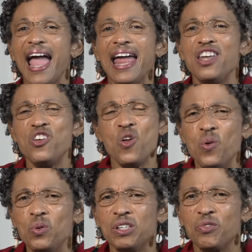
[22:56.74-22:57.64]
And
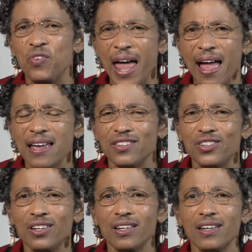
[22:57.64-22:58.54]

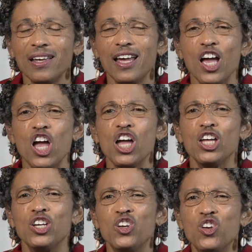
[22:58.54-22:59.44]
newsflash,
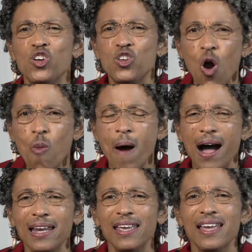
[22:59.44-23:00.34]

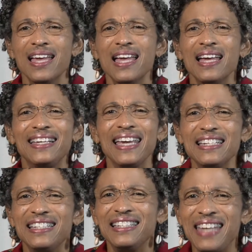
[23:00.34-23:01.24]
nobody
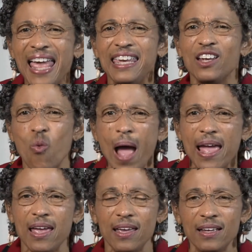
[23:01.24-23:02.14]
can take it
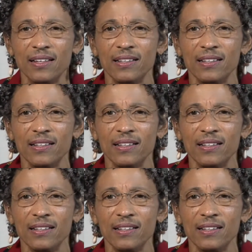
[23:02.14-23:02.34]
away.